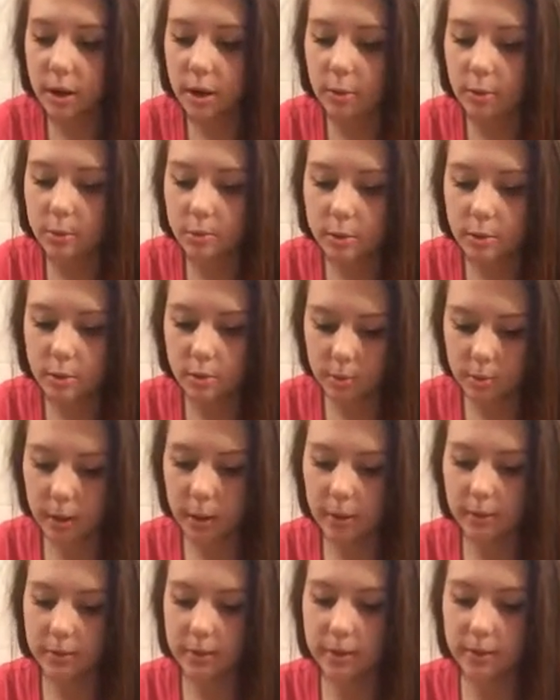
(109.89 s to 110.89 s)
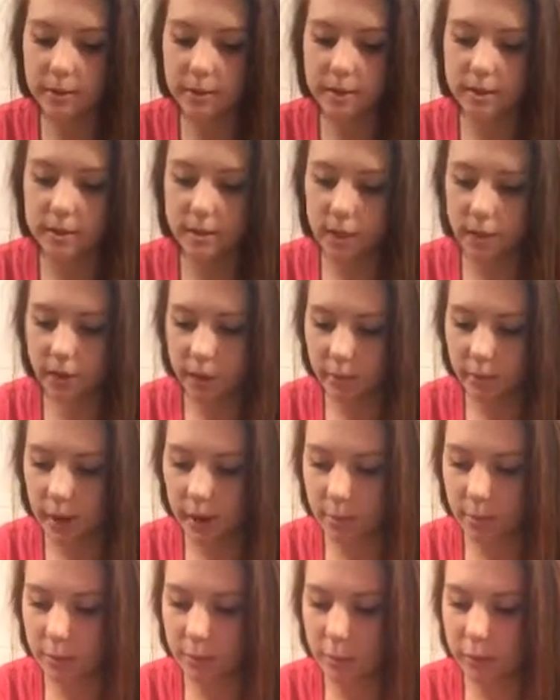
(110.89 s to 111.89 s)
you're probably going to need a
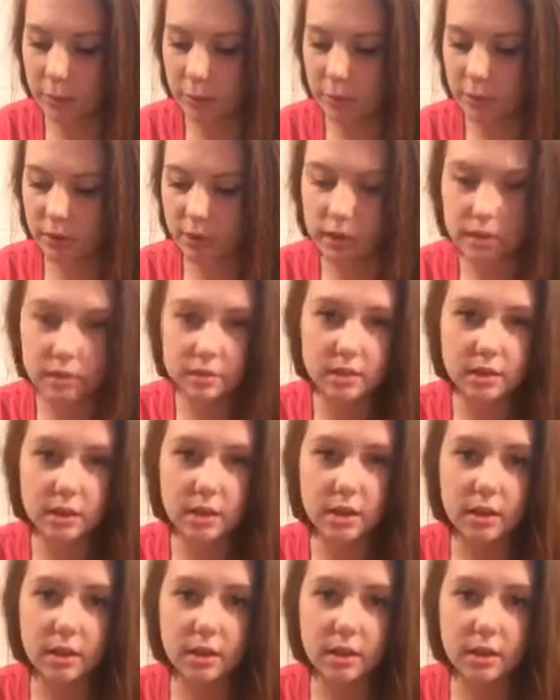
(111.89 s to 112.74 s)
wrapping paper that's